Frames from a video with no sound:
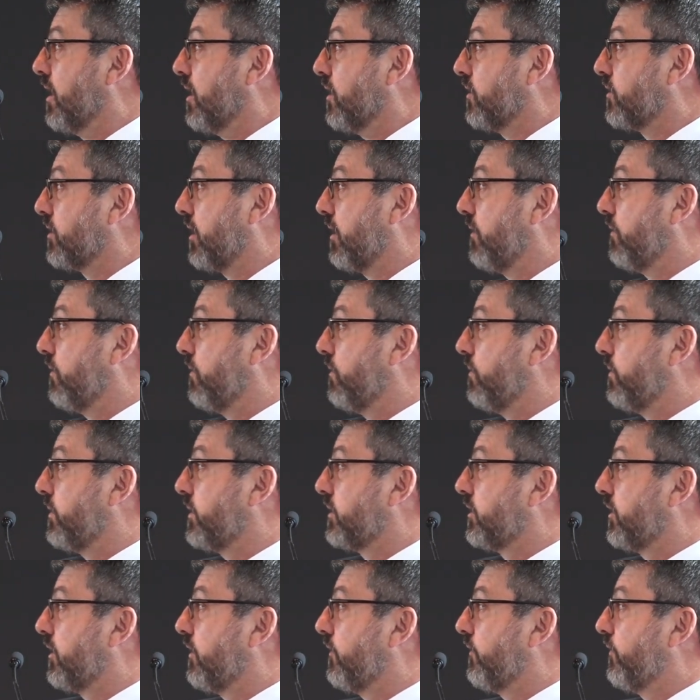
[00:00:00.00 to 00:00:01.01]
So we
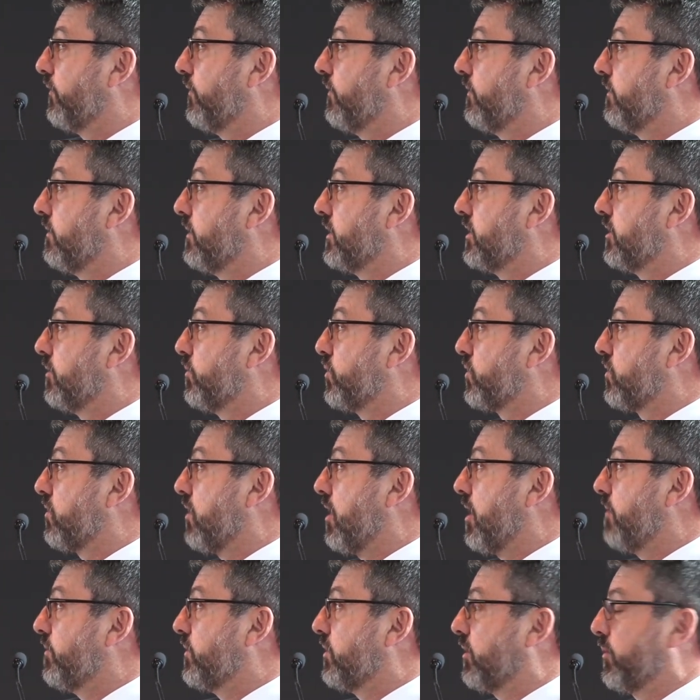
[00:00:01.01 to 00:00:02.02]

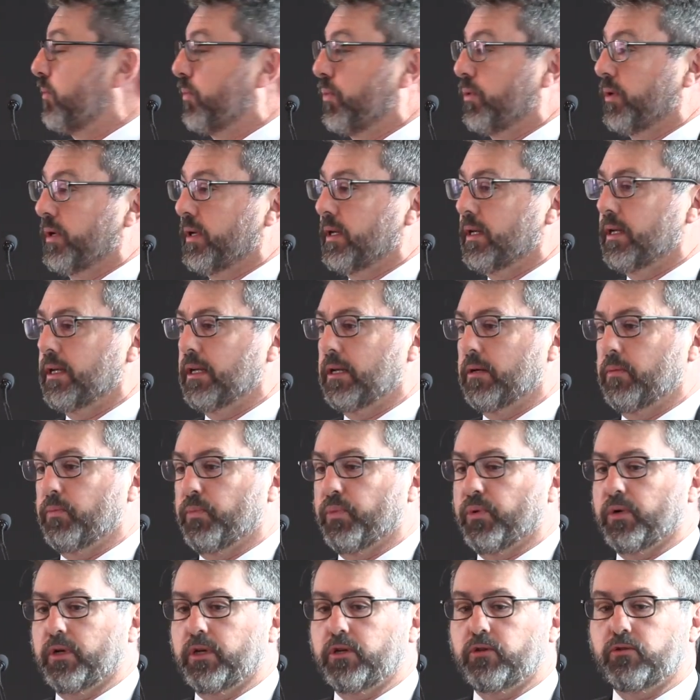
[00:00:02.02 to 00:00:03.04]
subscribe to a pretty
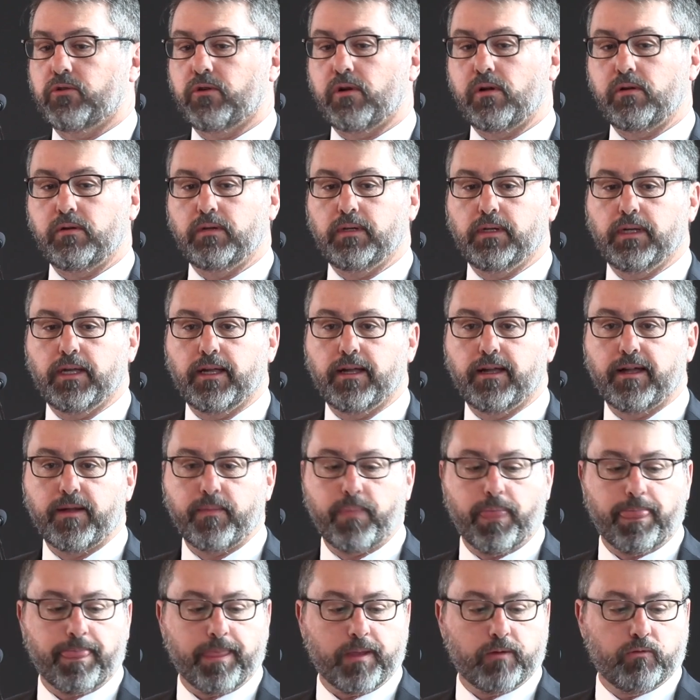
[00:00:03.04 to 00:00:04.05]

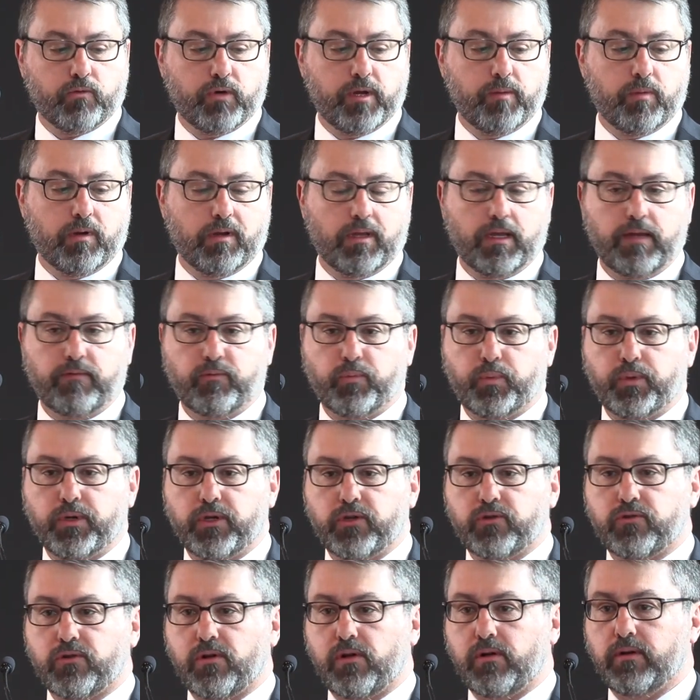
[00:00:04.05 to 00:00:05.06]
strong, we believe, a pretty
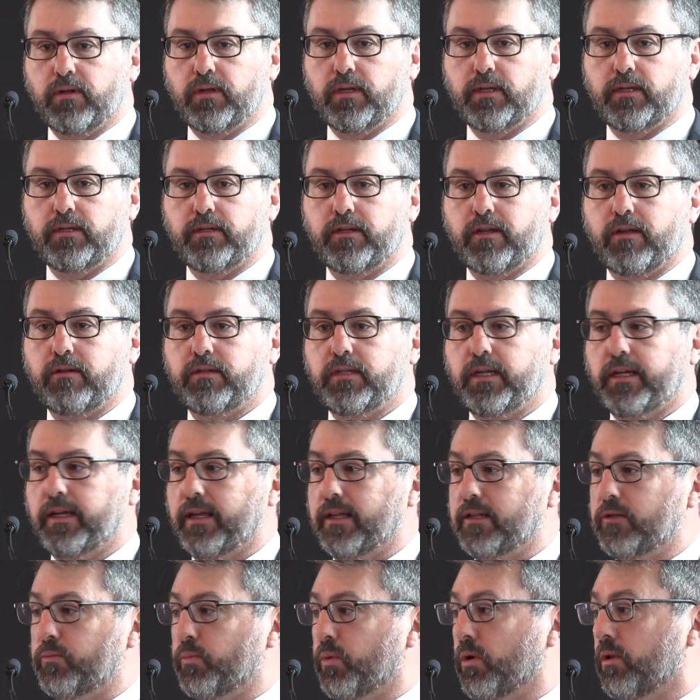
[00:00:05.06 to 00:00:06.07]
strong no
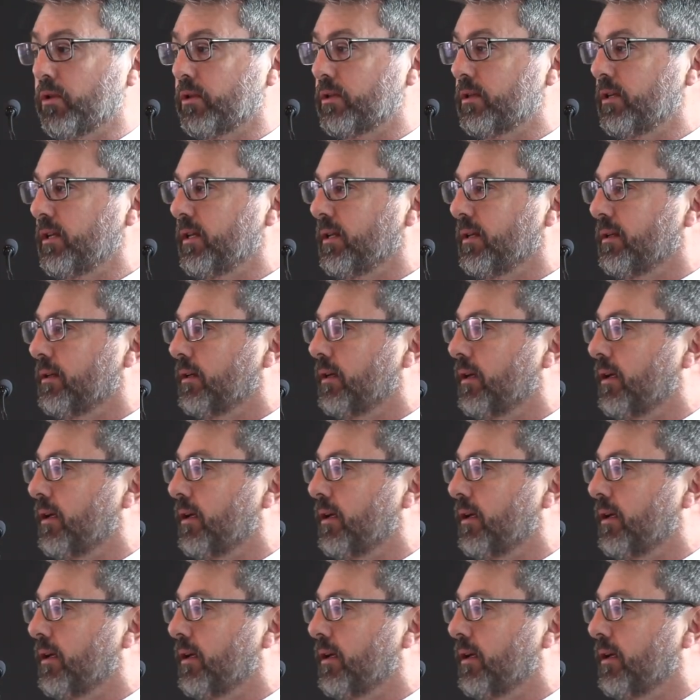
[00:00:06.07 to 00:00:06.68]
dickheads policy,